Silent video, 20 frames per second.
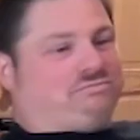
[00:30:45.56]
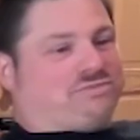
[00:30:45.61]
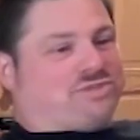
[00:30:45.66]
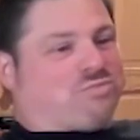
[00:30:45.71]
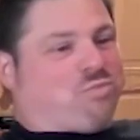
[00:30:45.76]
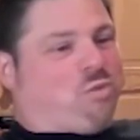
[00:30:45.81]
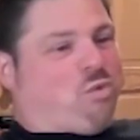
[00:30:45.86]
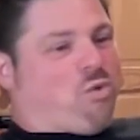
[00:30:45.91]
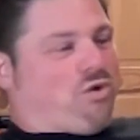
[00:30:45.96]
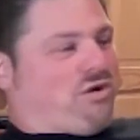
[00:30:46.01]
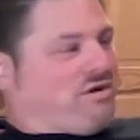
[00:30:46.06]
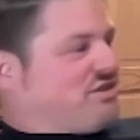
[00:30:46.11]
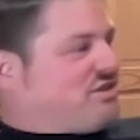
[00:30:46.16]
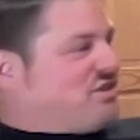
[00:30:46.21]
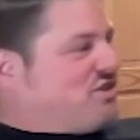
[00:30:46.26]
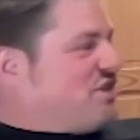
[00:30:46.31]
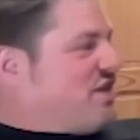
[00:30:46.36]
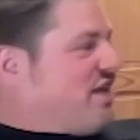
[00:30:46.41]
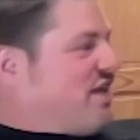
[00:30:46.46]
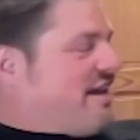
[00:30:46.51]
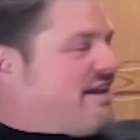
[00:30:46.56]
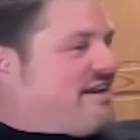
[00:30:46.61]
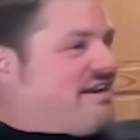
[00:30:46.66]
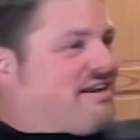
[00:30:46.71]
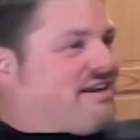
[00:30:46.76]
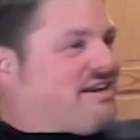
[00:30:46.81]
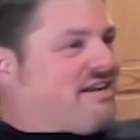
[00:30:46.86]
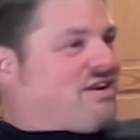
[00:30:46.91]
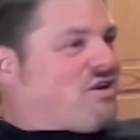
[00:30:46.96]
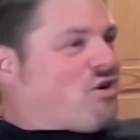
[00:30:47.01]
sports
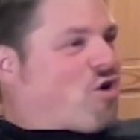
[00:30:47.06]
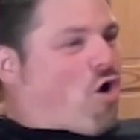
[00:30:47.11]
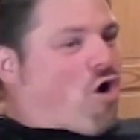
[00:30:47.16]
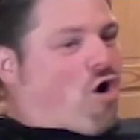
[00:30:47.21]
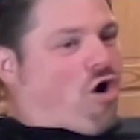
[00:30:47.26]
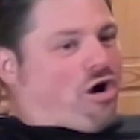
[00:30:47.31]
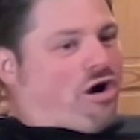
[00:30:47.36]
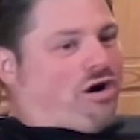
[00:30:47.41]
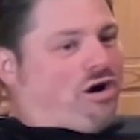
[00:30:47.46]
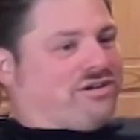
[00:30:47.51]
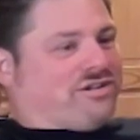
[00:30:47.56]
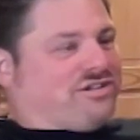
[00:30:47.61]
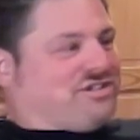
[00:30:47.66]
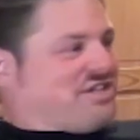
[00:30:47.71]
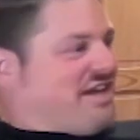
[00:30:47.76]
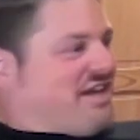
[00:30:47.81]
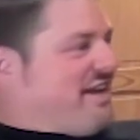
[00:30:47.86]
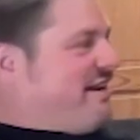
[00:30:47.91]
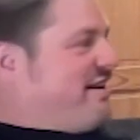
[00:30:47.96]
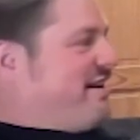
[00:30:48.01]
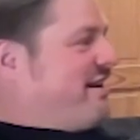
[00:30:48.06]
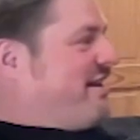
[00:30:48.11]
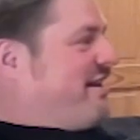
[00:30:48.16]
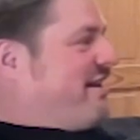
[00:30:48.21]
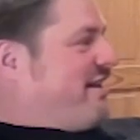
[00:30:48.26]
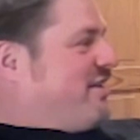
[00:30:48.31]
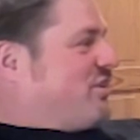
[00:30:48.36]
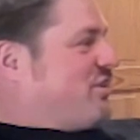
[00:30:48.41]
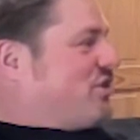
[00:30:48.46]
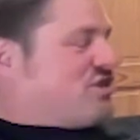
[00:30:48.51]
and cars and
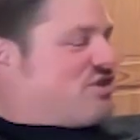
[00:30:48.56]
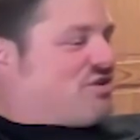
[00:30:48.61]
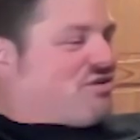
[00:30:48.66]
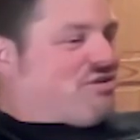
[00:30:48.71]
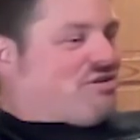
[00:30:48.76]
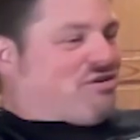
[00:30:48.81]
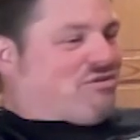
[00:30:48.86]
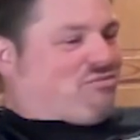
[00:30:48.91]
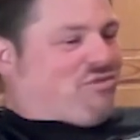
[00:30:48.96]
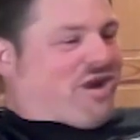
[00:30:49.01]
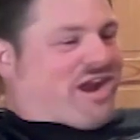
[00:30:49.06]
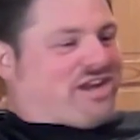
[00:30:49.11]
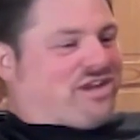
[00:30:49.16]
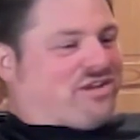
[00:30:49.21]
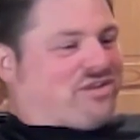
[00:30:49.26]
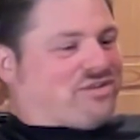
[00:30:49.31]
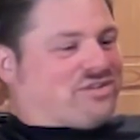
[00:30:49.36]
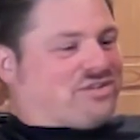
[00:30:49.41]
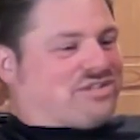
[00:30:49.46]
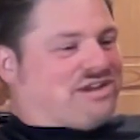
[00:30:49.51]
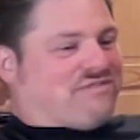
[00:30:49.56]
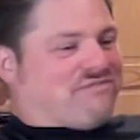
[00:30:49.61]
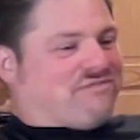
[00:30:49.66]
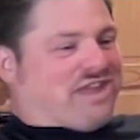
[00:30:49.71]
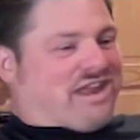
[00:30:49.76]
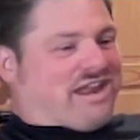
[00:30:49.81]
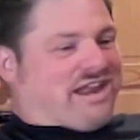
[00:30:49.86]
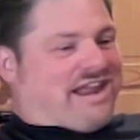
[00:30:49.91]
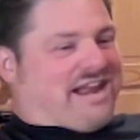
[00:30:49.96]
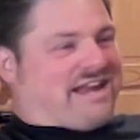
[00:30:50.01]
just regular stuff
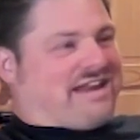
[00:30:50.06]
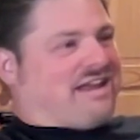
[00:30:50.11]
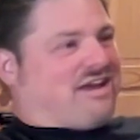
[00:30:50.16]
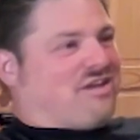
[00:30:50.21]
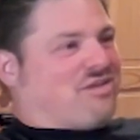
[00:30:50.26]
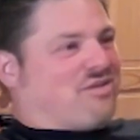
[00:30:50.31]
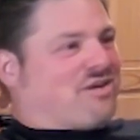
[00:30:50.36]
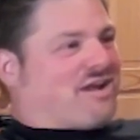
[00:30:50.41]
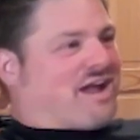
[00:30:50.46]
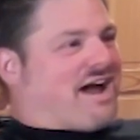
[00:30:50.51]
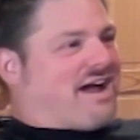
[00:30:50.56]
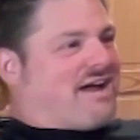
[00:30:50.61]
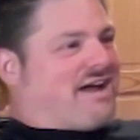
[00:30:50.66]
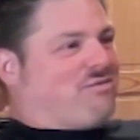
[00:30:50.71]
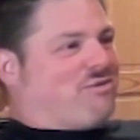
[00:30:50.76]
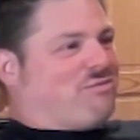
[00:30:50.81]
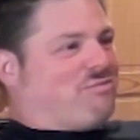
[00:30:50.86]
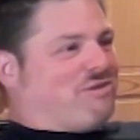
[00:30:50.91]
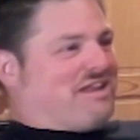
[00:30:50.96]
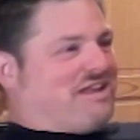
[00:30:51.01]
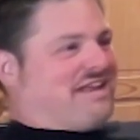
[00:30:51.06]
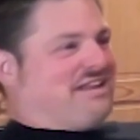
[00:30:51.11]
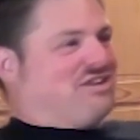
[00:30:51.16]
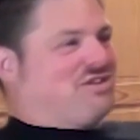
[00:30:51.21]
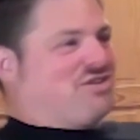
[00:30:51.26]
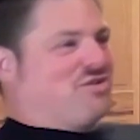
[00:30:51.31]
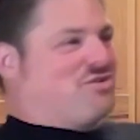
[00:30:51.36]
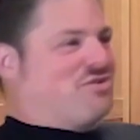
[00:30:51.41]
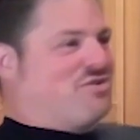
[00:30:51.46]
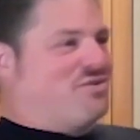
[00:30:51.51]
that any other guy would be
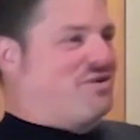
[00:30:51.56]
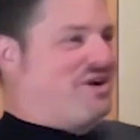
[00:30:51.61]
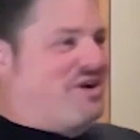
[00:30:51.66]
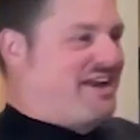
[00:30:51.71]
into.